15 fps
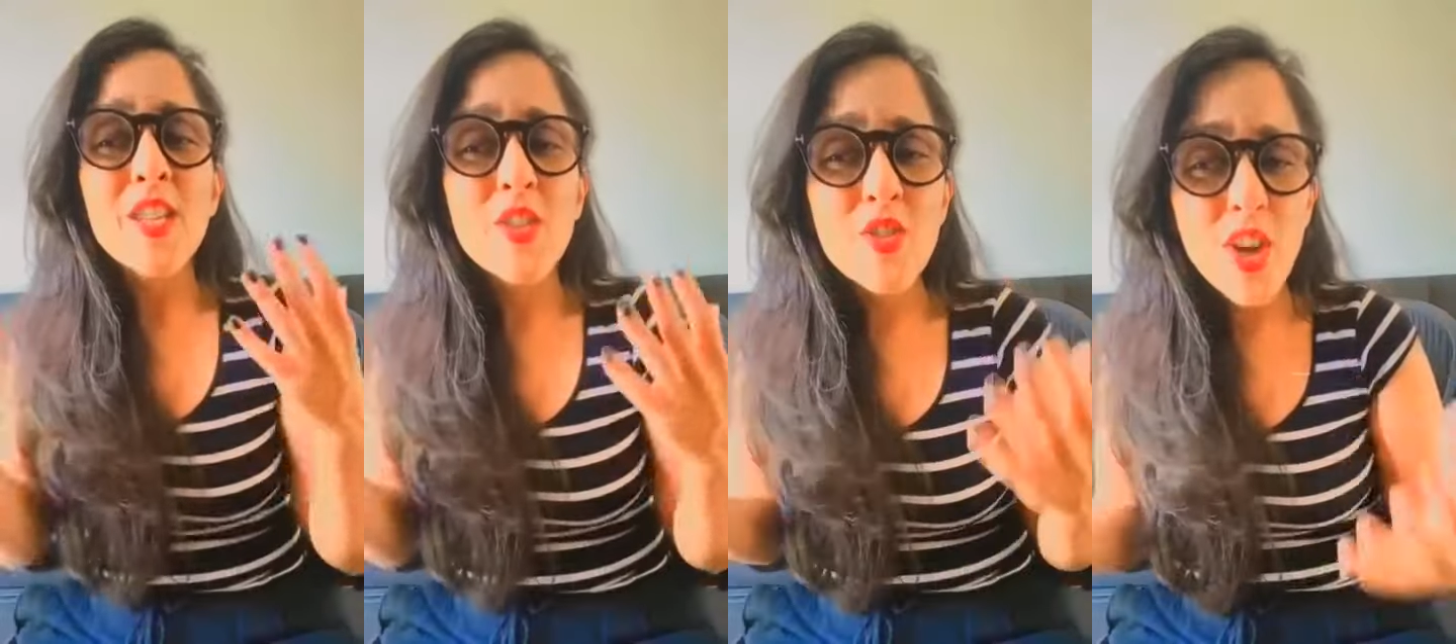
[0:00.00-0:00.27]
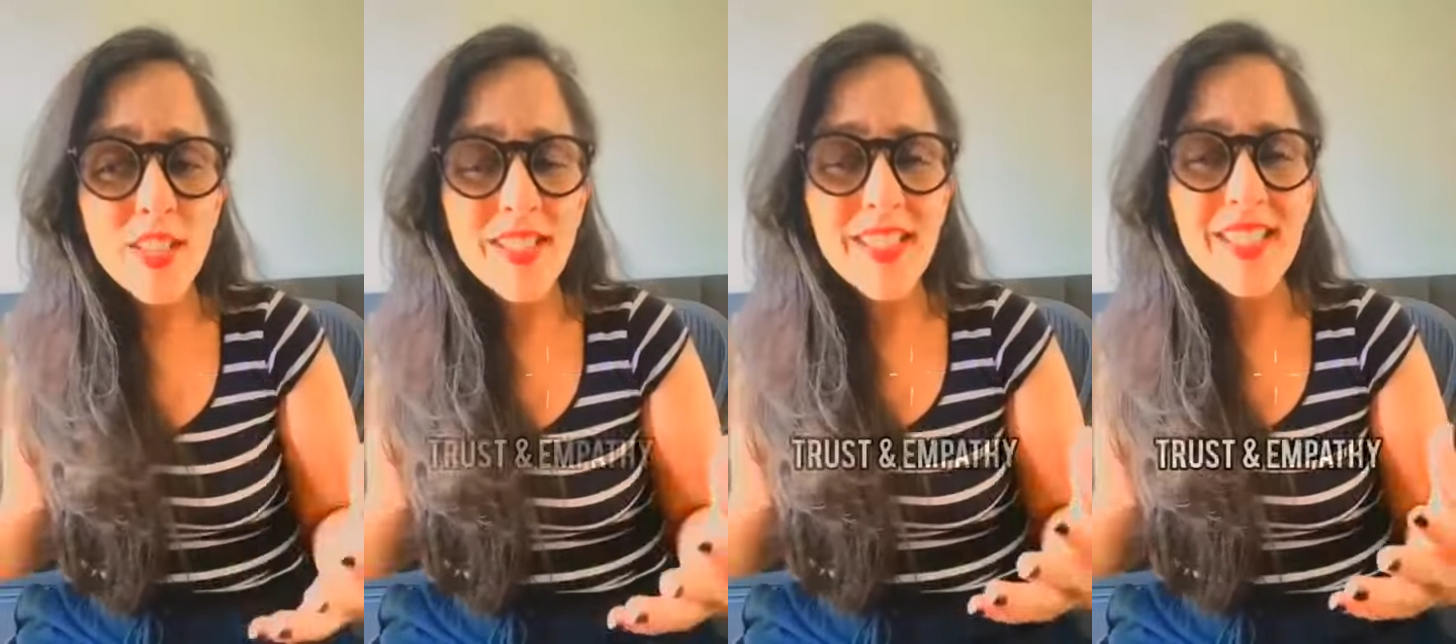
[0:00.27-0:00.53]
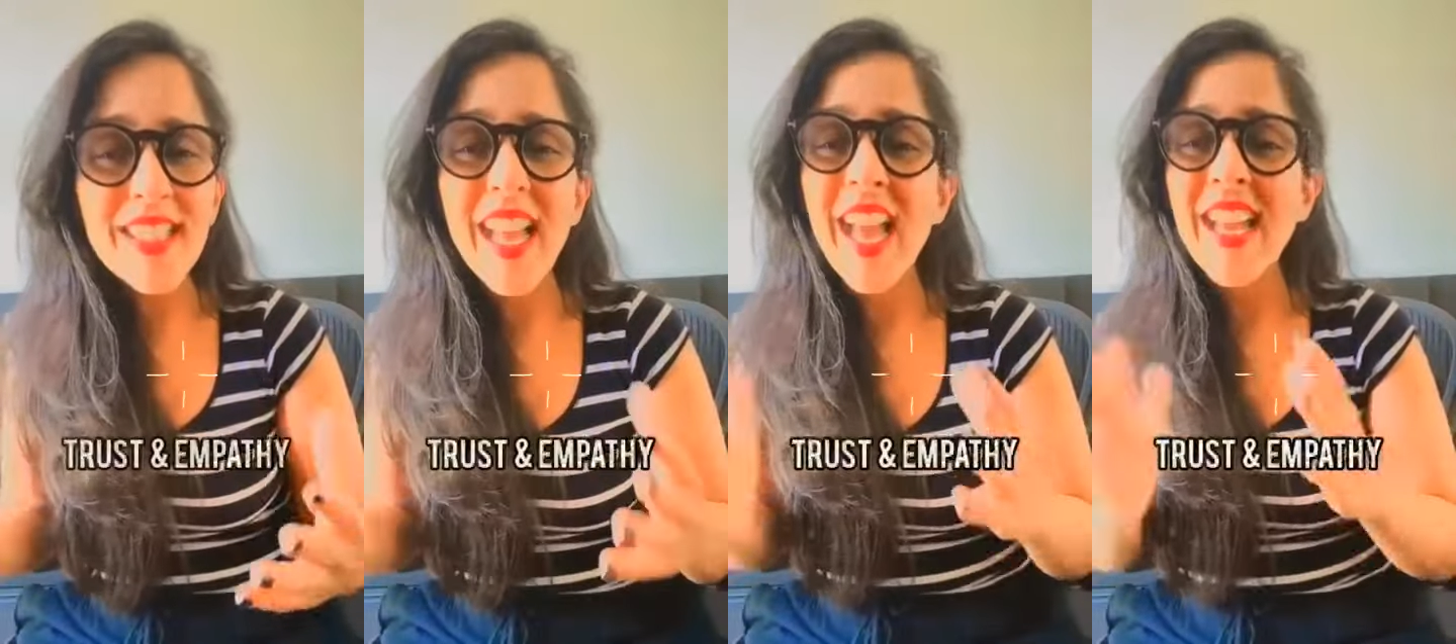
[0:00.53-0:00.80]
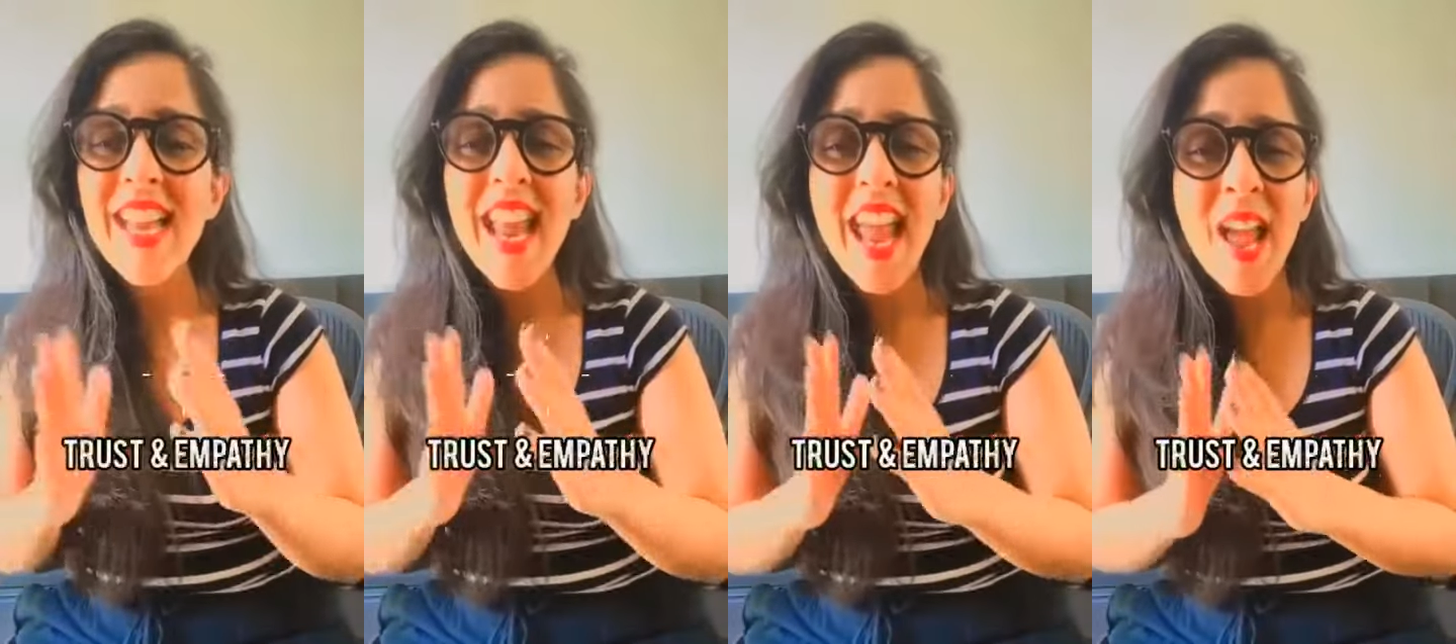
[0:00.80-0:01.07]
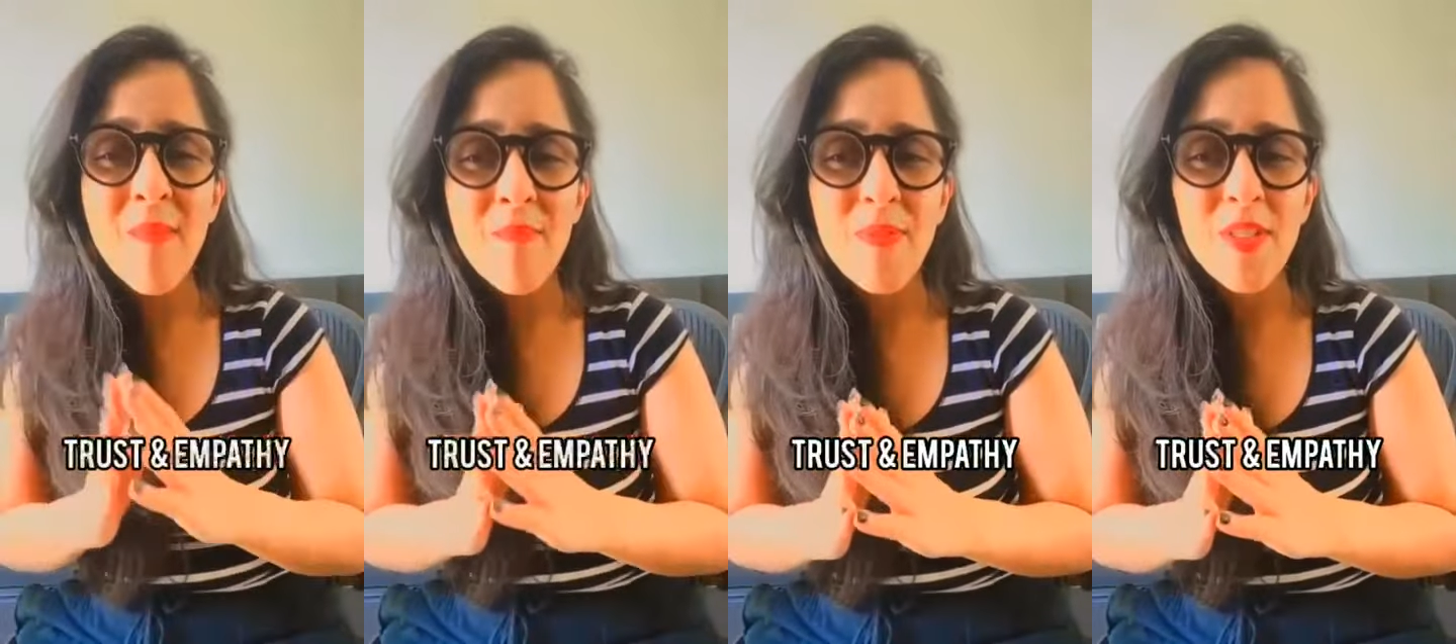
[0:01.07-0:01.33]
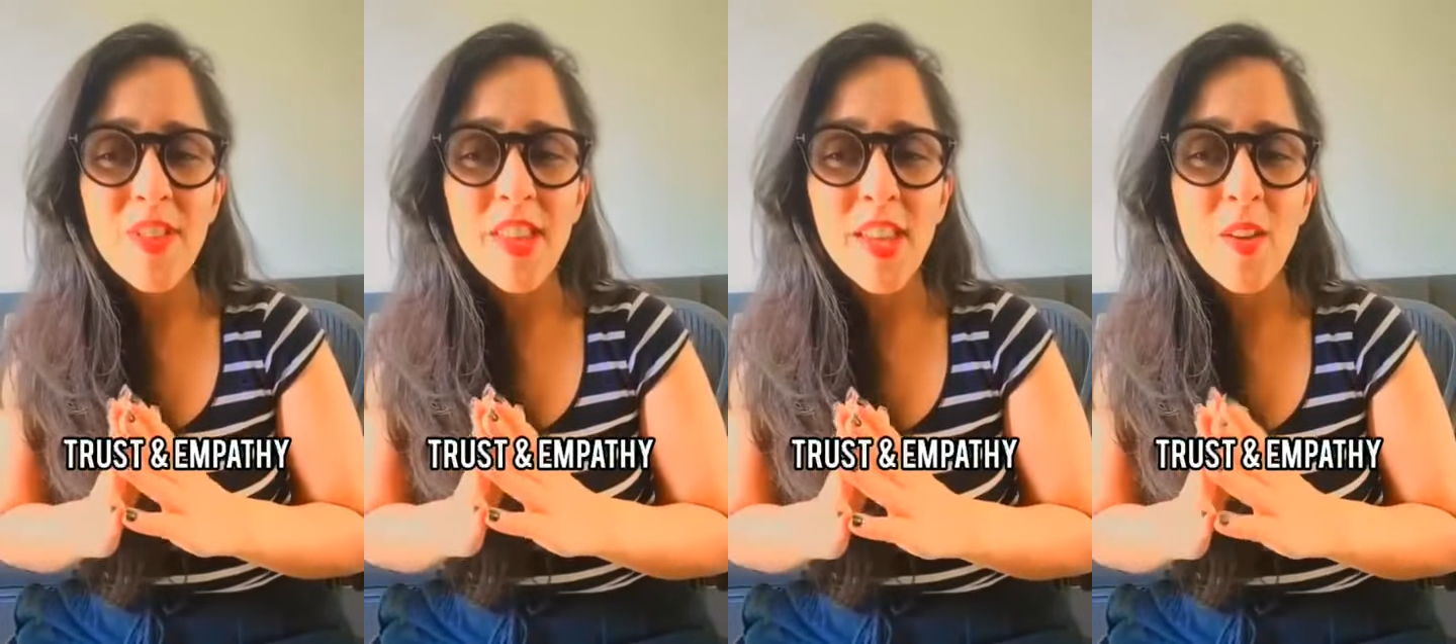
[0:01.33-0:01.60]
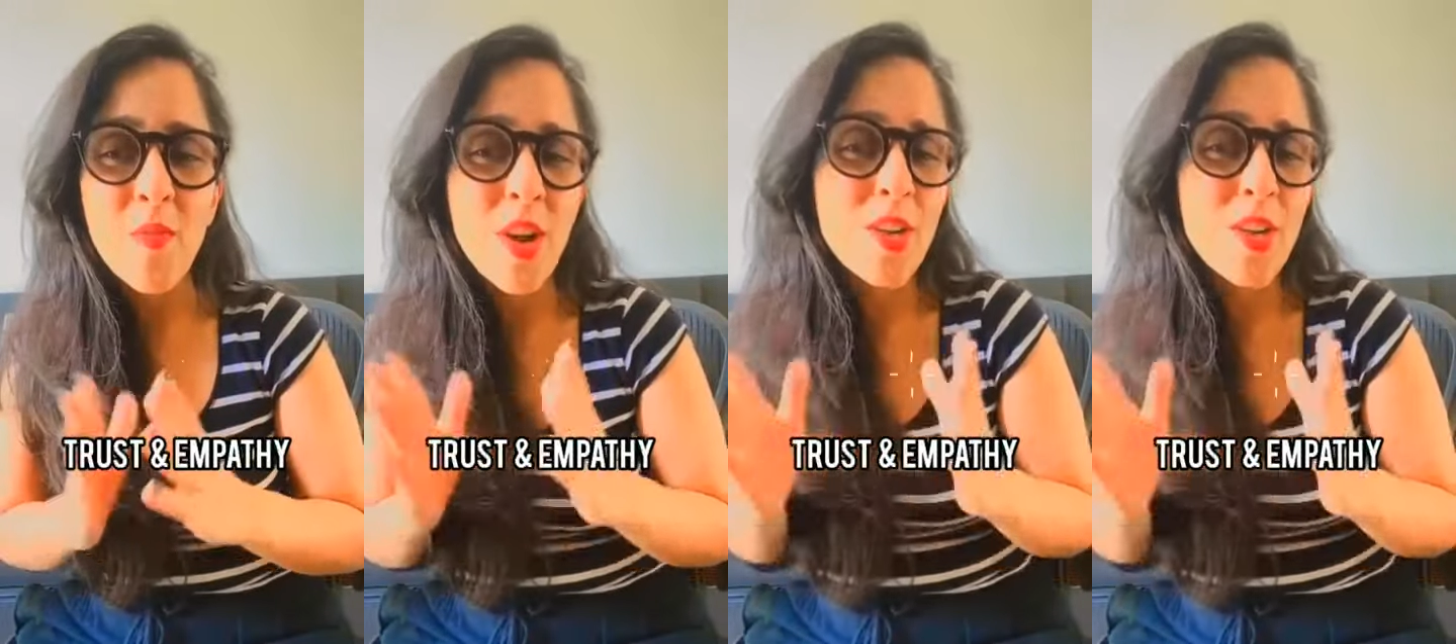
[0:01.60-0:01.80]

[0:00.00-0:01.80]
Trust and empathy.